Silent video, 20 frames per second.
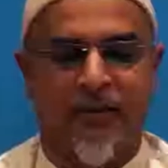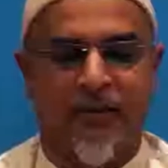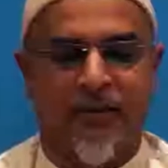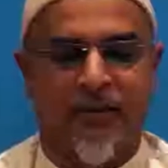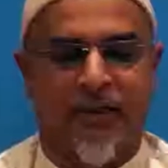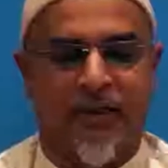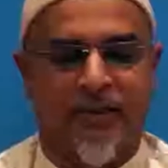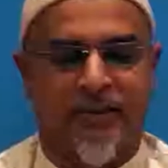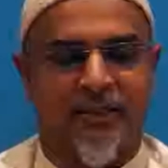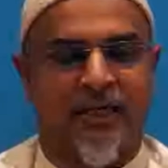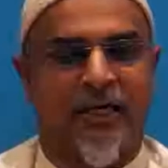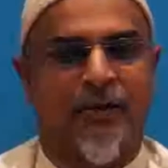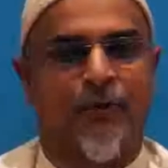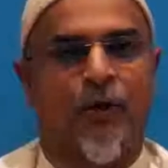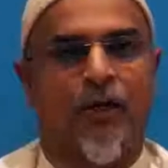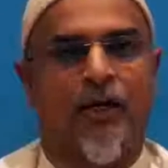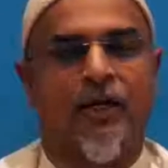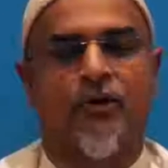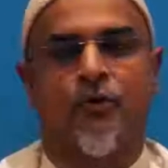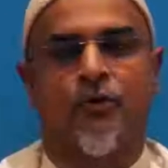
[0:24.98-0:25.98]
Assalamu
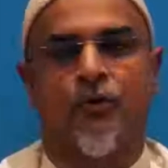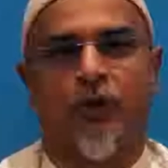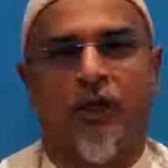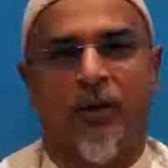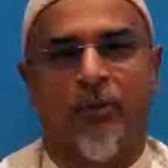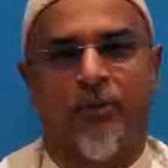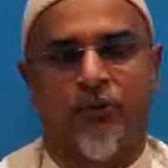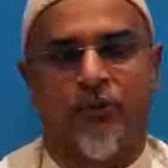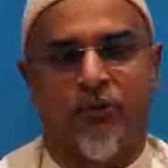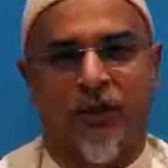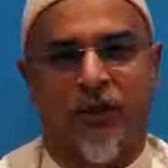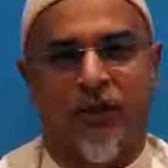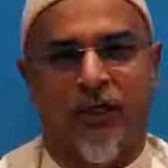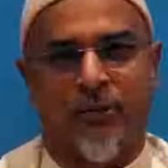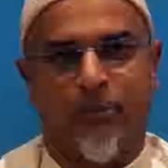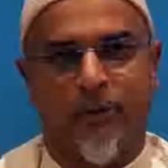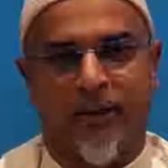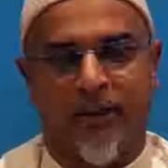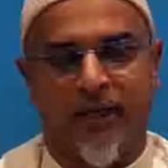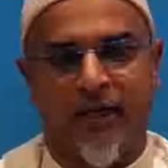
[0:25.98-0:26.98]
alaikum wa rahmatullahi wa
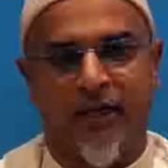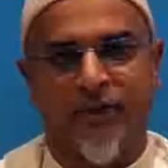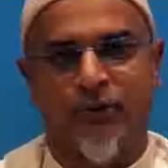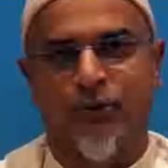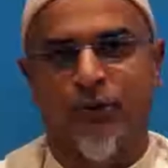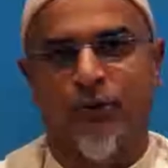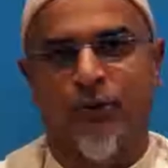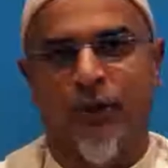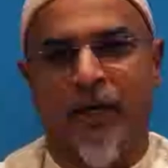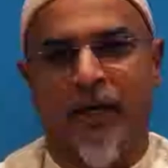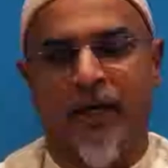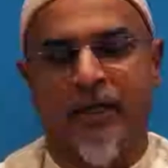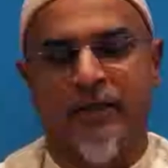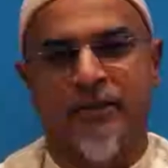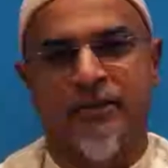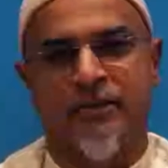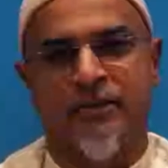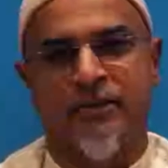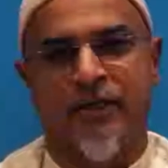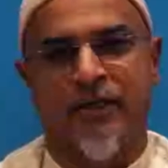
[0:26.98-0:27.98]
barakatuh,
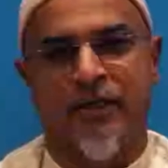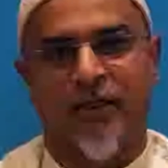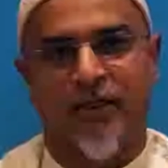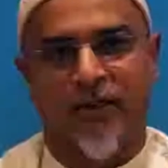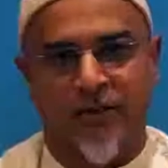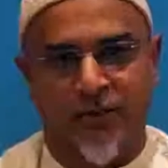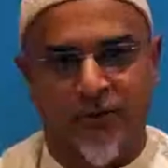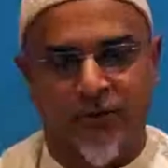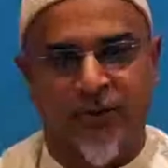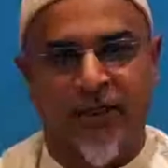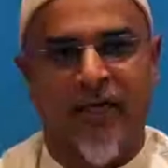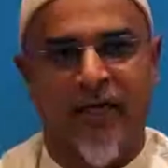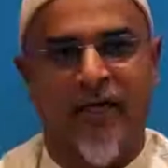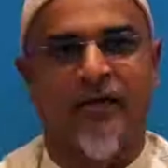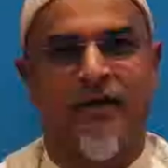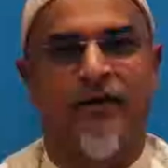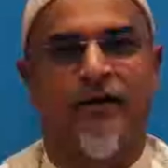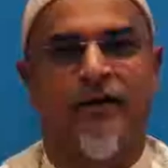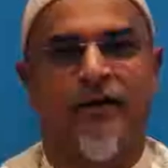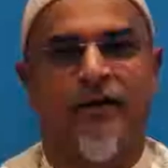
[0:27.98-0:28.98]
and good day
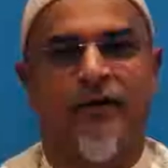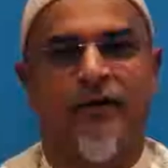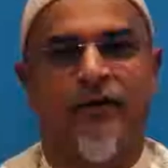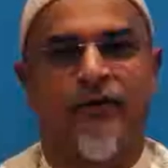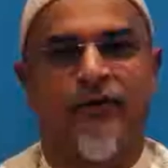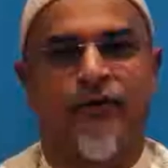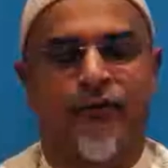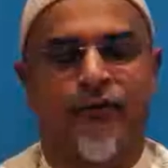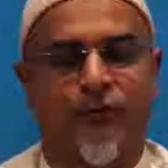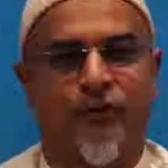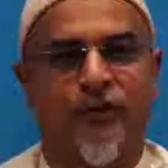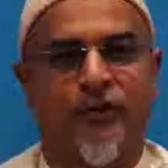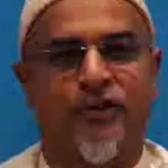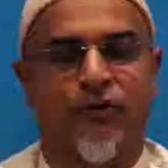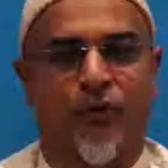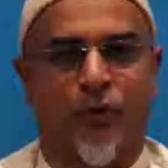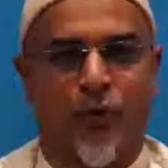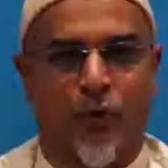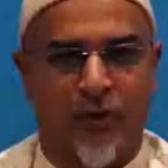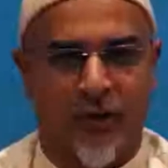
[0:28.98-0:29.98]
through this
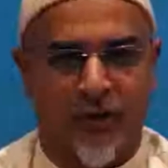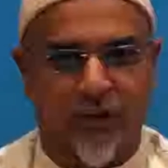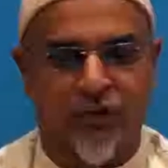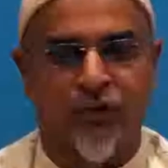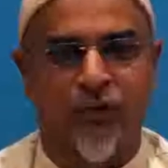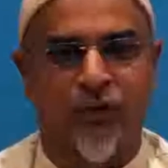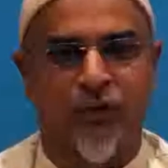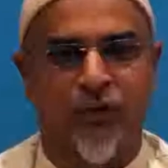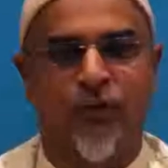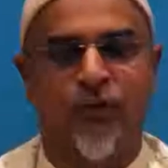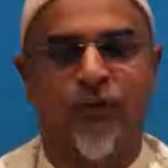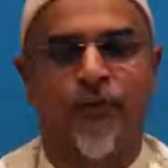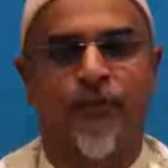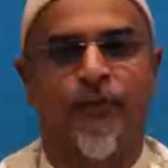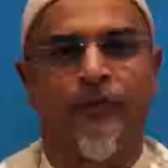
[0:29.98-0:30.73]
recording to you.